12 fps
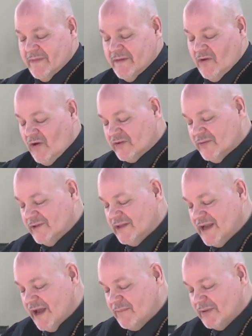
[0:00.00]

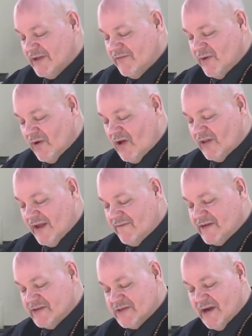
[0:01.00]
Ultimately, I believe we all have
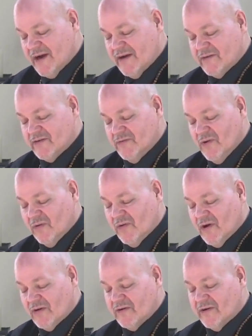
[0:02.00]
a desire to no
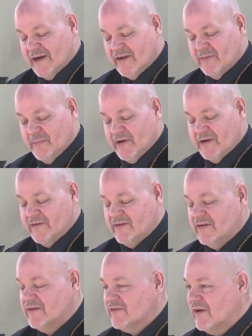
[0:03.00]
longer
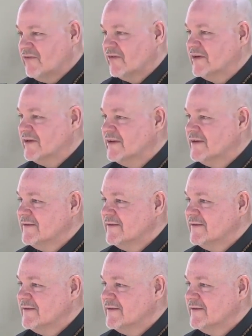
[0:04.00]
experience suffering,